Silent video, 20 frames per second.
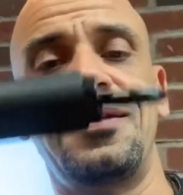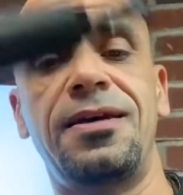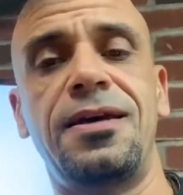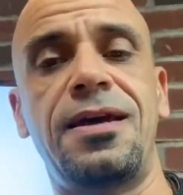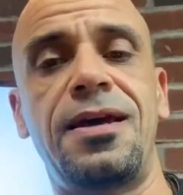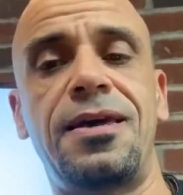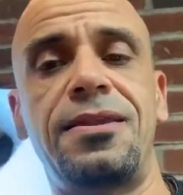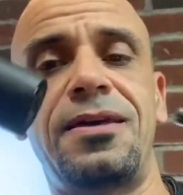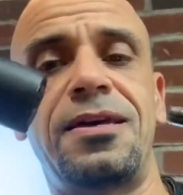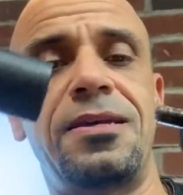
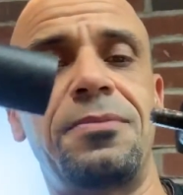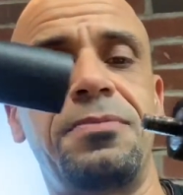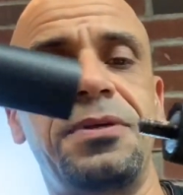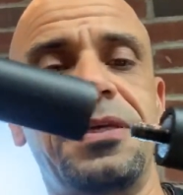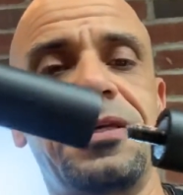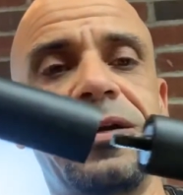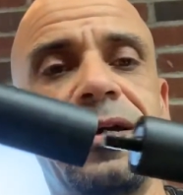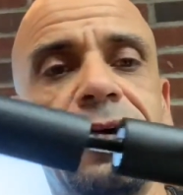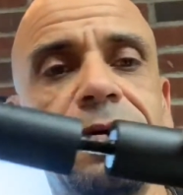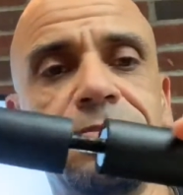and then it
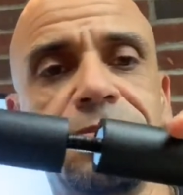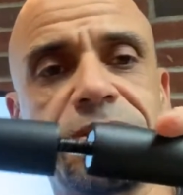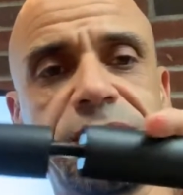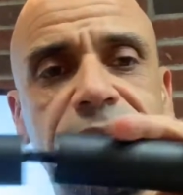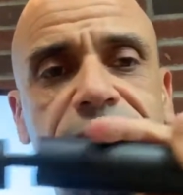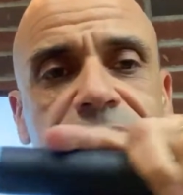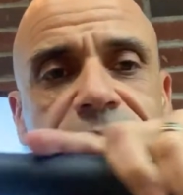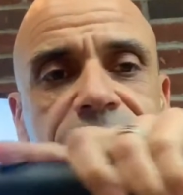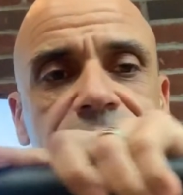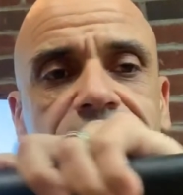becomes
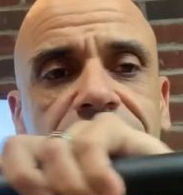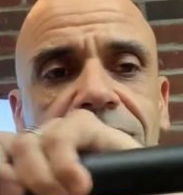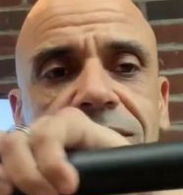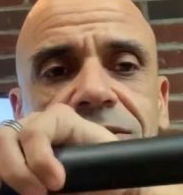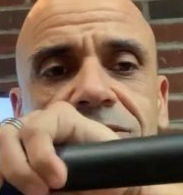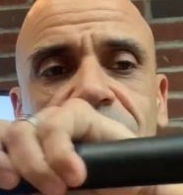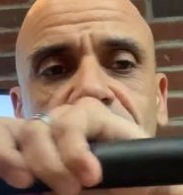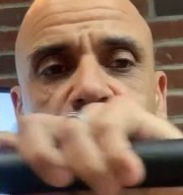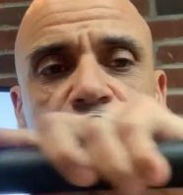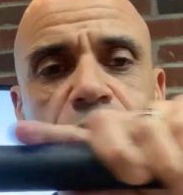a
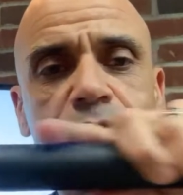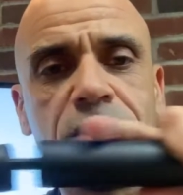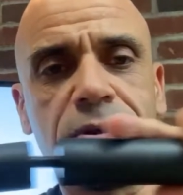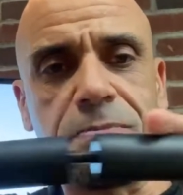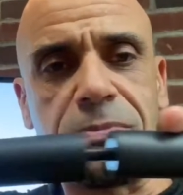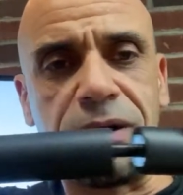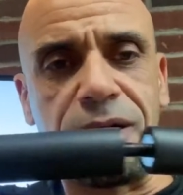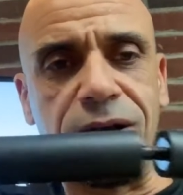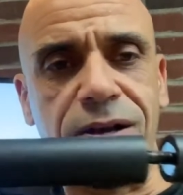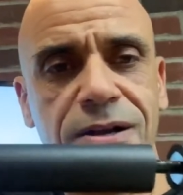short
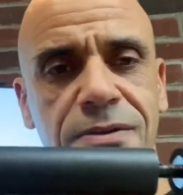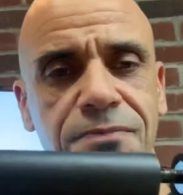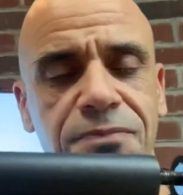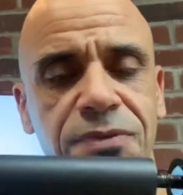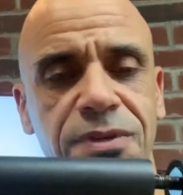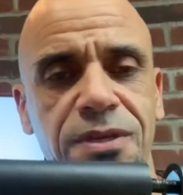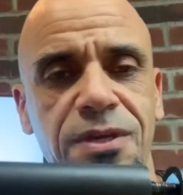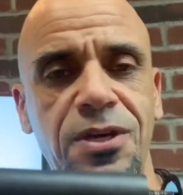bar,